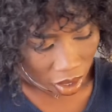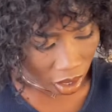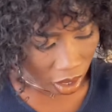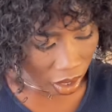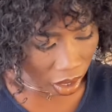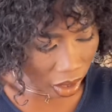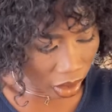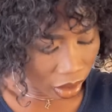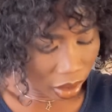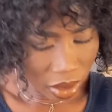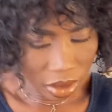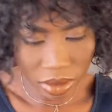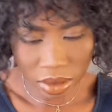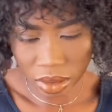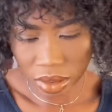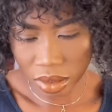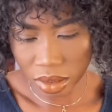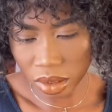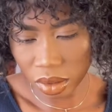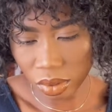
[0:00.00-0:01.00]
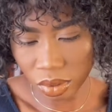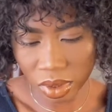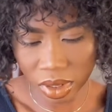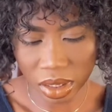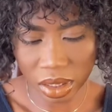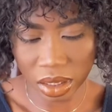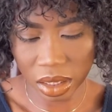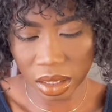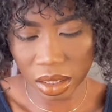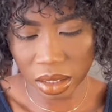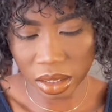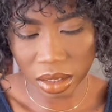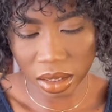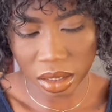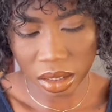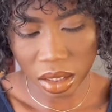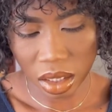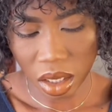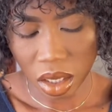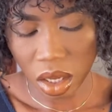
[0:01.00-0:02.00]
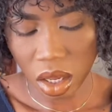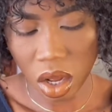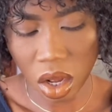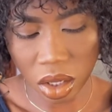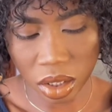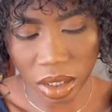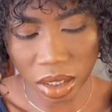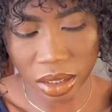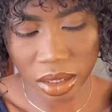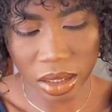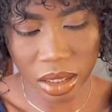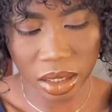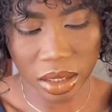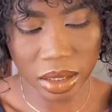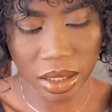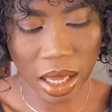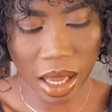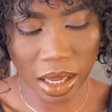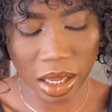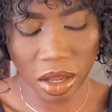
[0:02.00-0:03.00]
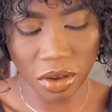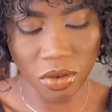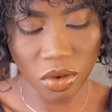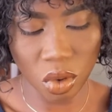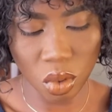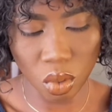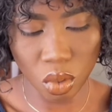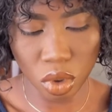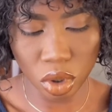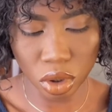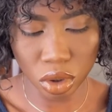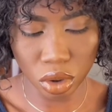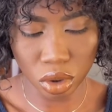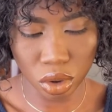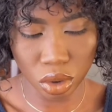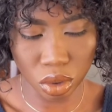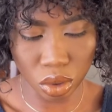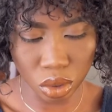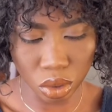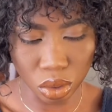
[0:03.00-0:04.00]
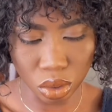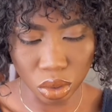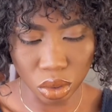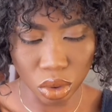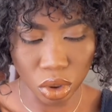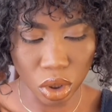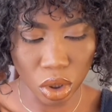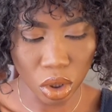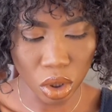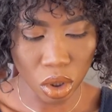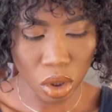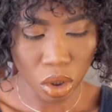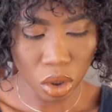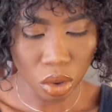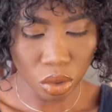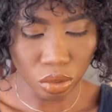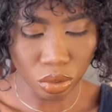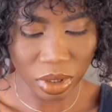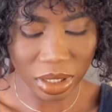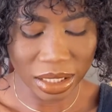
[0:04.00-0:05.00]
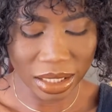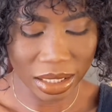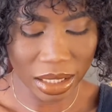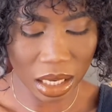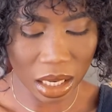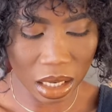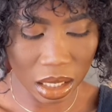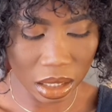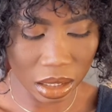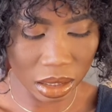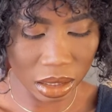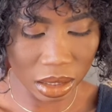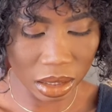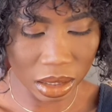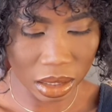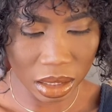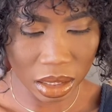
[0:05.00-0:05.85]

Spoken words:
And this is the receipt. This is like if you want to return